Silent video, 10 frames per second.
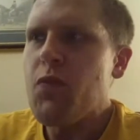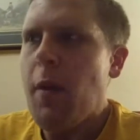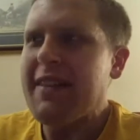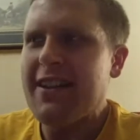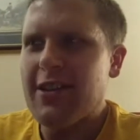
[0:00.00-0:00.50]

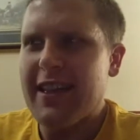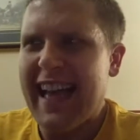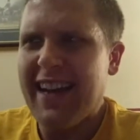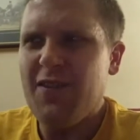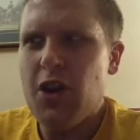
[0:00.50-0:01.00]
But there's a
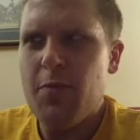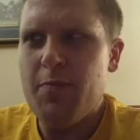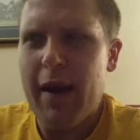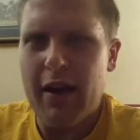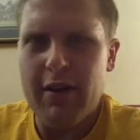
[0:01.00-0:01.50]
lot of good
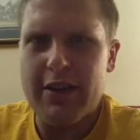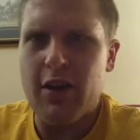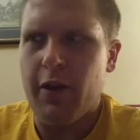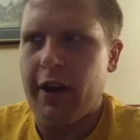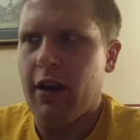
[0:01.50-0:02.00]
berries
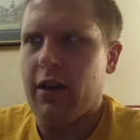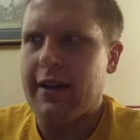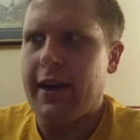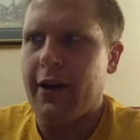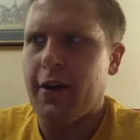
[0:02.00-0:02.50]
going on in
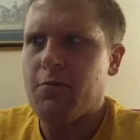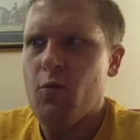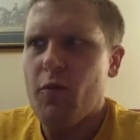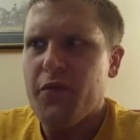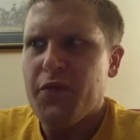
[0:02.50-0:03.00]
there.
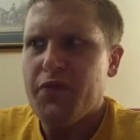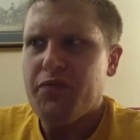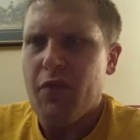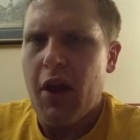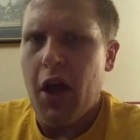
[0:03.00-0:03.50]

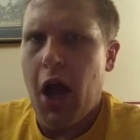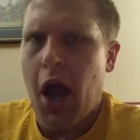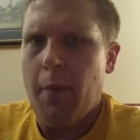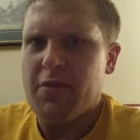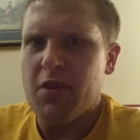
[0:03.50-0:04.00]

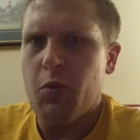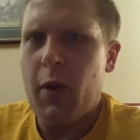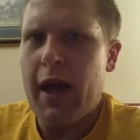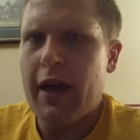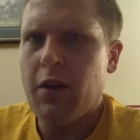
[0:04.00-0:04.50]
Um, some
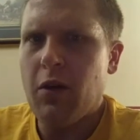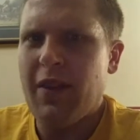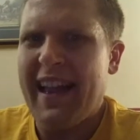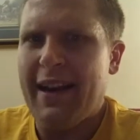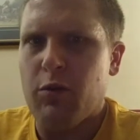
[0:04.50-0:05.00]
well
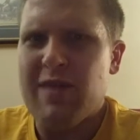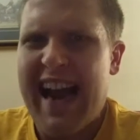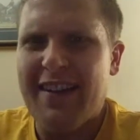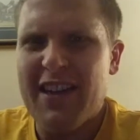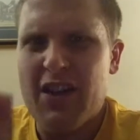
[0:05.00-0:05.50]
like
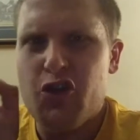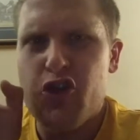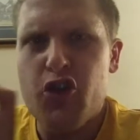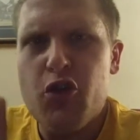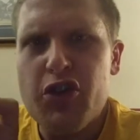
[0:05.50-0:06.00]
rounded,
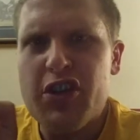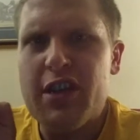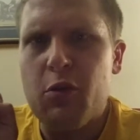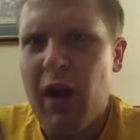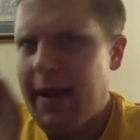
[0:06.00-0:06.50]
juicy,
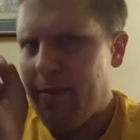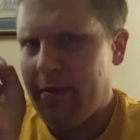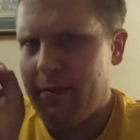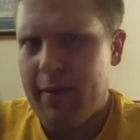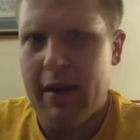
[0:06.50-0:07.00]
ripe
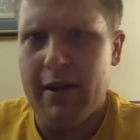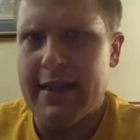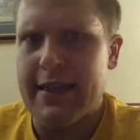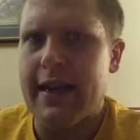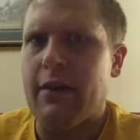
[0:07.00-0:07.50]

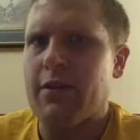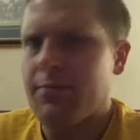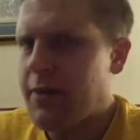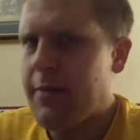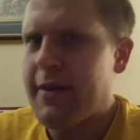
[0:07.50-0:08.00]
berries in there, which
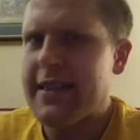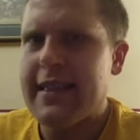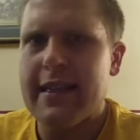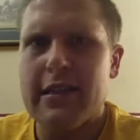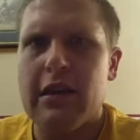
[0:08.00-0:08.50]
pretty much
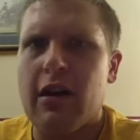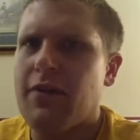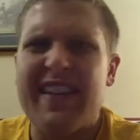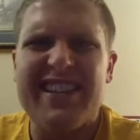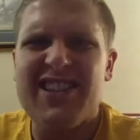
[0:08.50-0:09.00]
gives it off
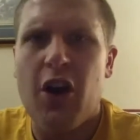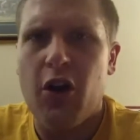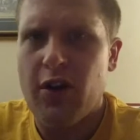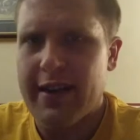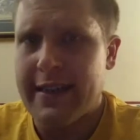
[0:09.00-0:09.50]
its
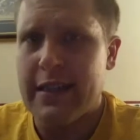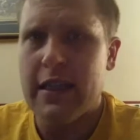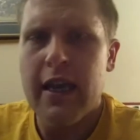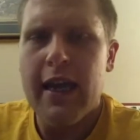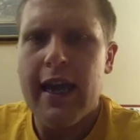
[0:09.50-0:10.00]
tartness.
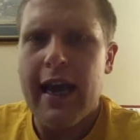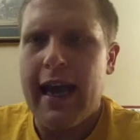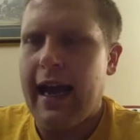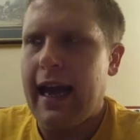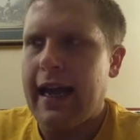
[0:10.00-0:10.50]

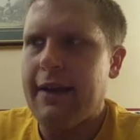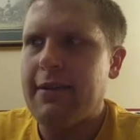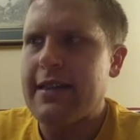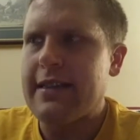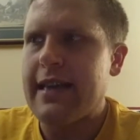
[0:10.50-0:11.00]
I
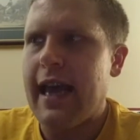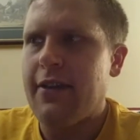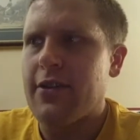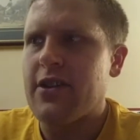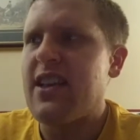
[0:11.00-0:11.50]
would say
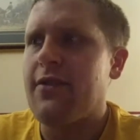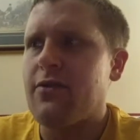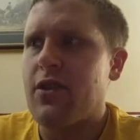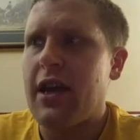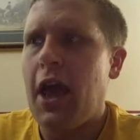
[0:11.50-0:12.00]
there's
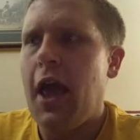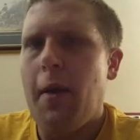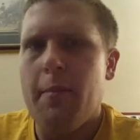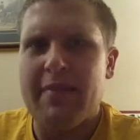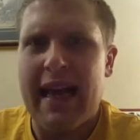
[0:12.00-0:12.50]
definitely
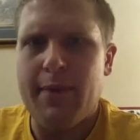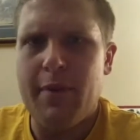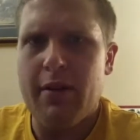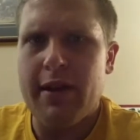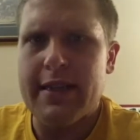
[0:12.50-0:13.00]

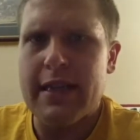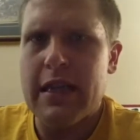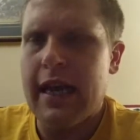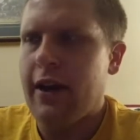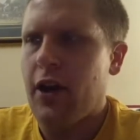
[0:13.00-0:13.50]
blackberries in
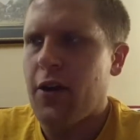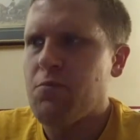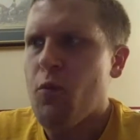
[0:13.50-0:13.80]
there